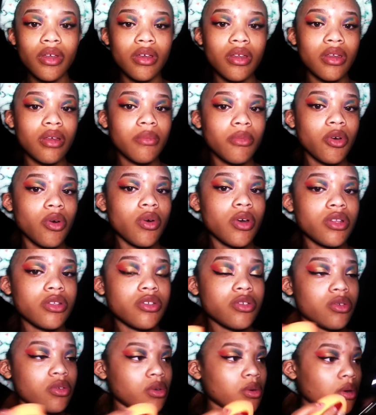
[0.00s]
And I'm going
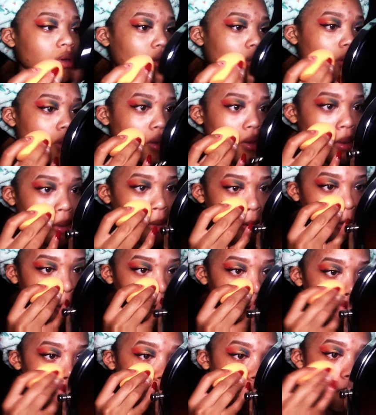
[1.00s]
to
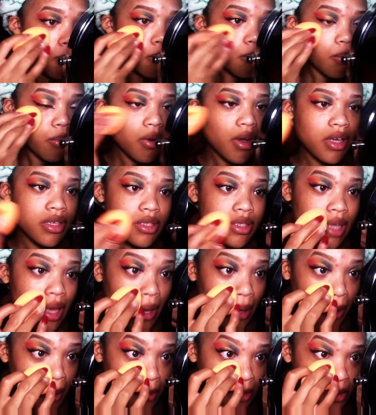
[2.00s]
press
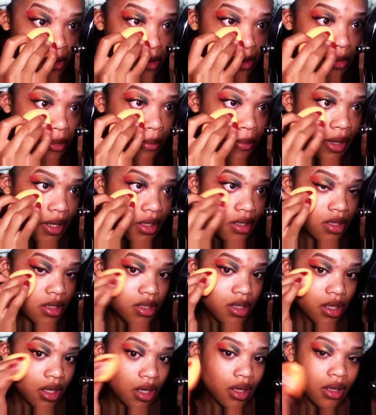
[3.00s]
that into my
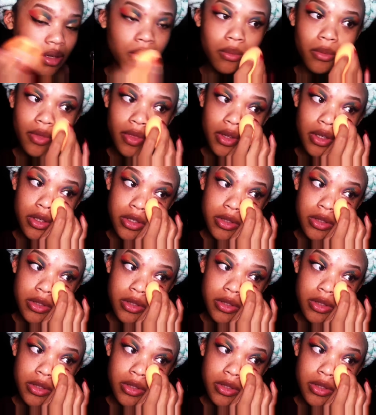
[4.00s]
skin with the